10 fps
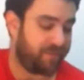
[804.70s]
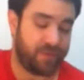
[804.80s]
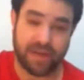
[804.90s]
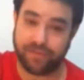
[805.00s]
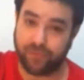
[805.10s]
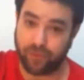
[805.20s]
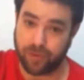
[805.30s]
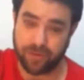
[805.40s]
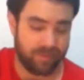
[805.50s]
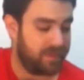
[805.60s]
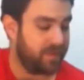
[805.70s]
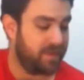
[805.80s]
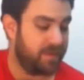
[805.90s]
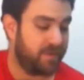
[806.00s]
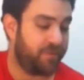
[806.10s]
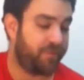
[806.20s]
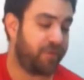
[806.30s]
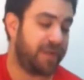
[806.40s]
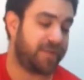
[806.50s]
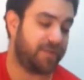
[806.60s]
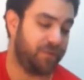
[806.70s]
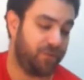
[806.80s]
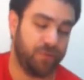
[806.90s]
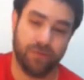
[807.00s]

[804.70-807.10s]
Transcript: fret 4, fret 2,